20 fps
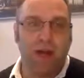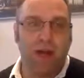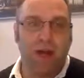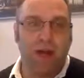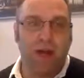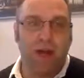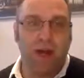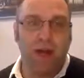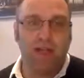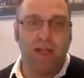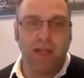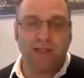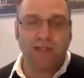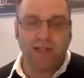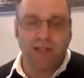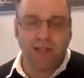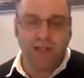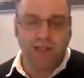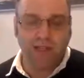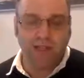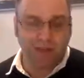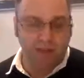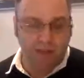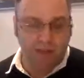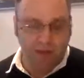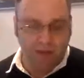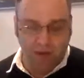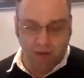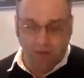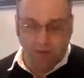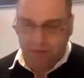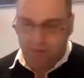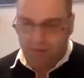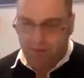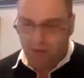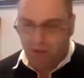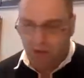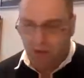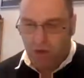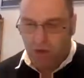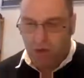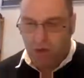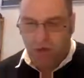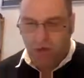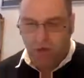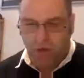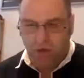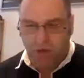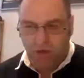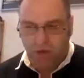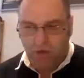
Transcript: It's the ability of